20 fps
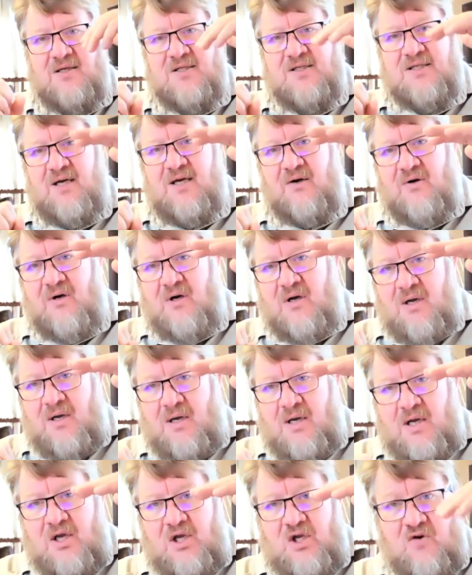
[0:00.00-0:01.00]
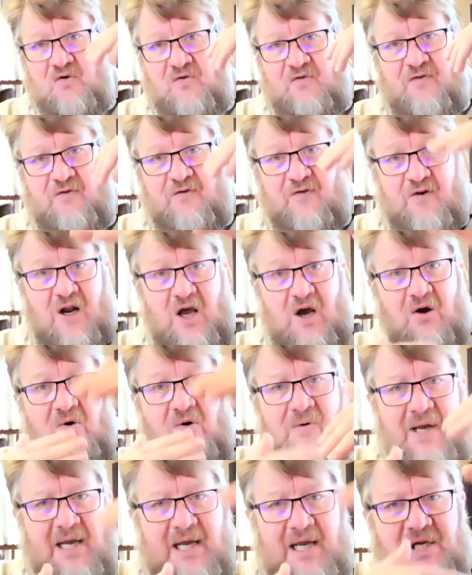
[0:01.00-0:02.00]
So you
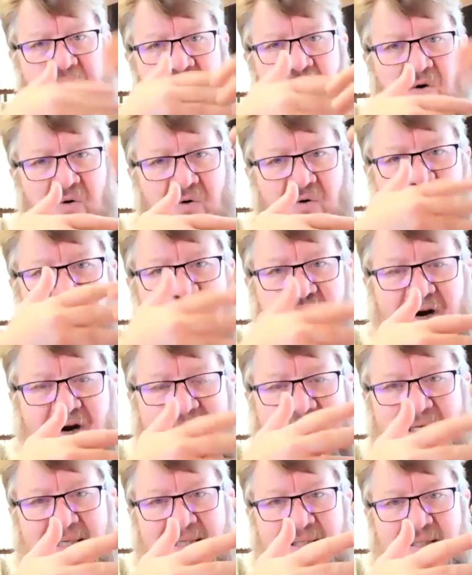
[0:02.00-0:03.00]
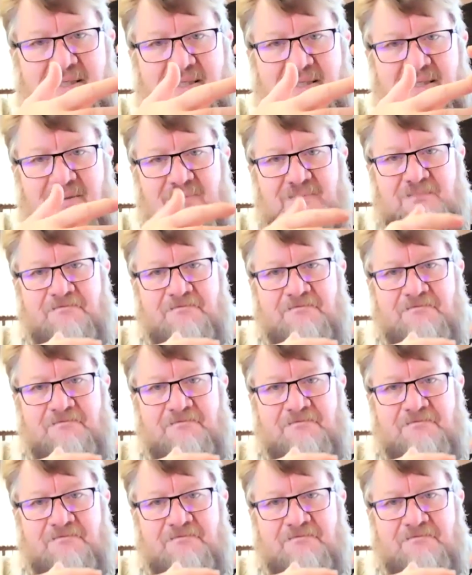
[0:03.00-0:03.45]
flow in your strengths